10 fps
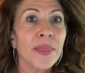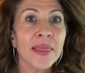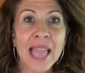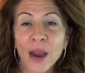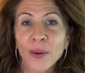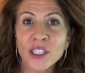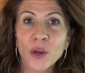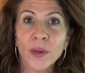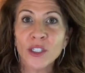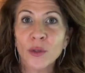Now he's
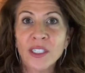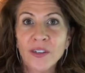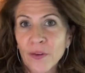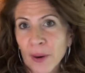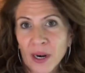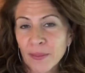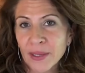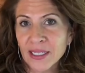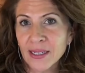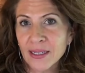going to a different part of the
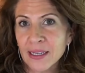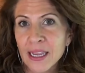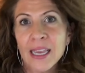business.